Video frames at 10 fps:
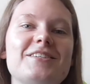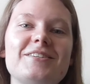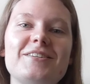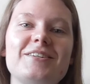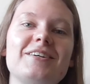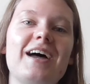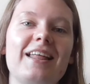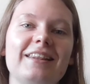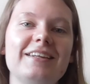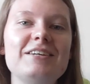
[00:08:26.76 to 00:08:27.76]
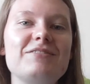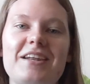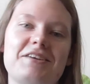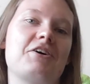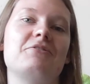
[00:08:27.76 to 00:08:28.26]
so leave
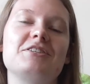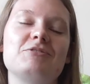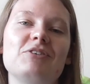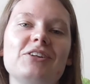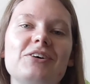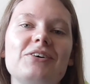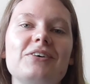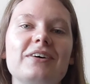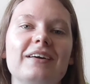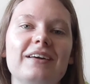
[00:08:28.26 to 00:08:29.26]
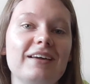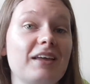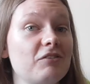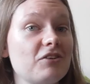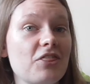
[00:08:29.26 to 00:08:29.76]
any comments below,
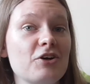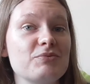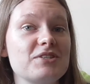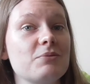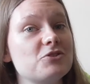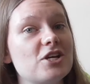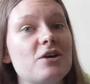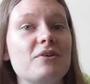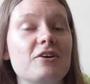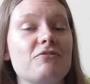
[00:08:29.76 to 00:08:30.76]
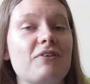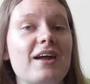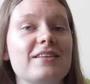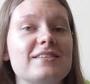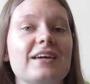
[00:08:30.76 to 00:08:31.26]
give it a thumbs up, share it with your
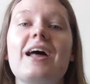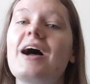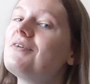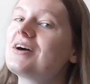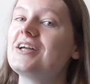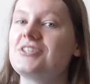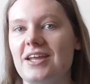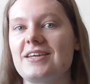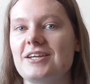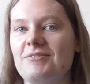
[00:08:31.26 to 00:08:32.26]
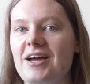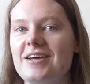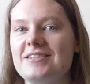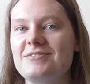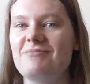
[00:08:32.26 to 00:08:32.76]
friends, and I will catch you next time,
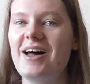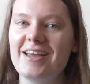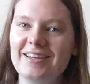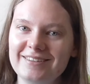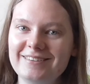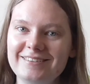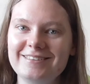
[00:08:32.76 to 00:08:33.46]
guys. Bye!